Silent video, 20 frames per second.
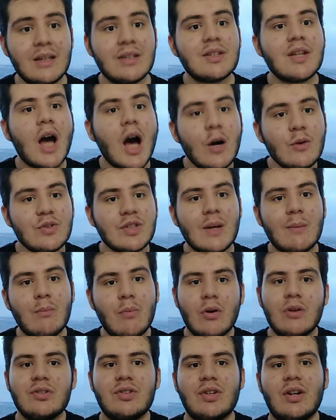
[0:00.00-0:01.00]
is how
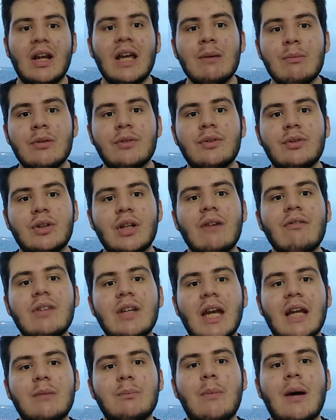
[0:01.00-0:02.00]
some birds are able to
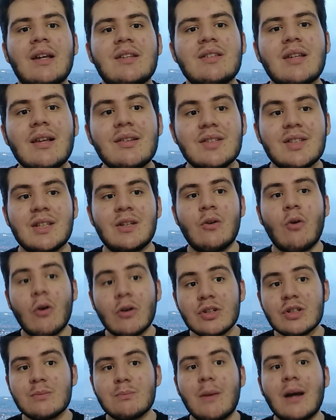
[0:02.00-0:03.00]
navigate by sensing
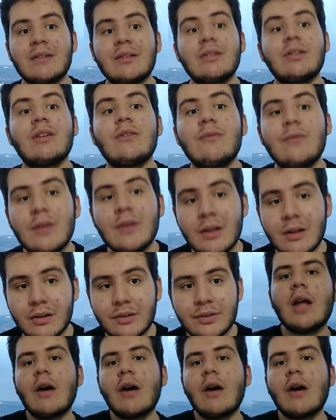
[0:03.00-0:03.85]
Earth's magnetic field.